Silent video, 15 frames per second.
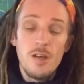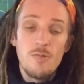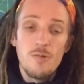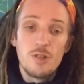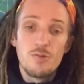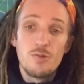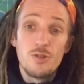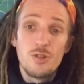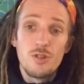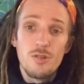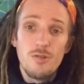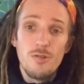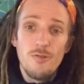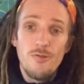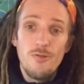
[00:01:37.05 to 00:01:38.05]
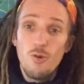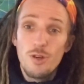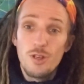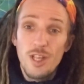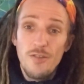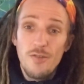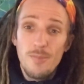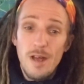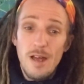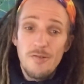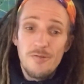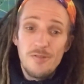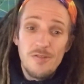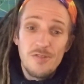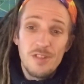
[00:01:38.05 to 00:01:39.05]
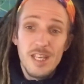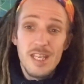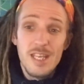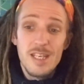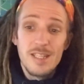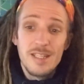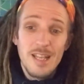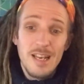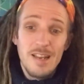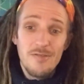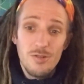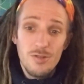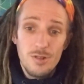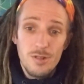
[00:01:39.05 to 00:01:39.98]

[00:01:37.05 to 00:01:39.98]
which was £47.50 delivered.